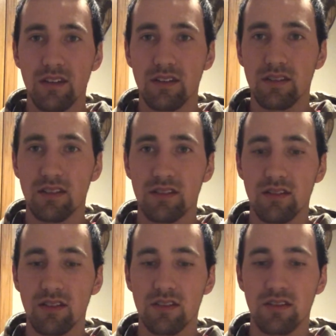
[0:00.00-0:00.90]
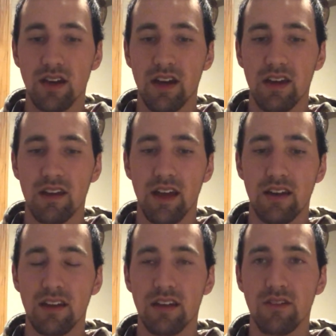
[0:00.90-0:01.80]
These inserts, I had
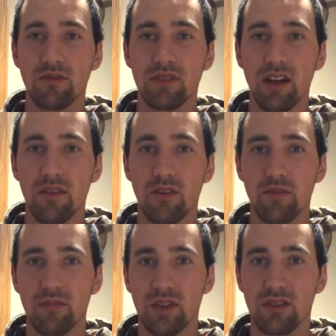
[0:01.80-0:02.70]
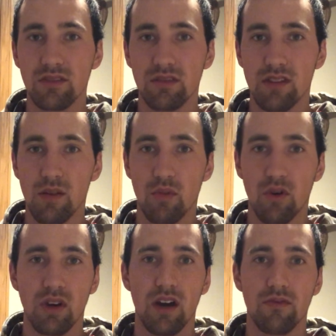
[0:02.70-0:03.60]
to get a new set of them because they
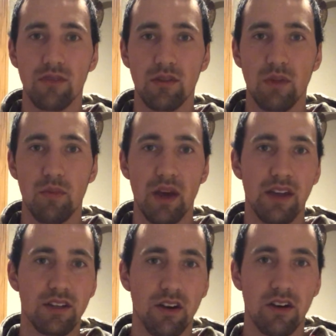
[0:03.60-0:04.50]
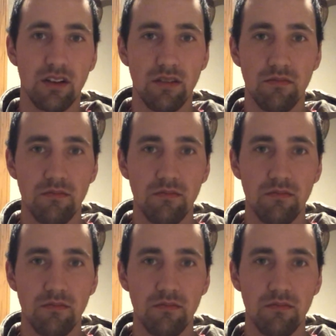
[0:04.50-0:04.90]
broke off in my bag target.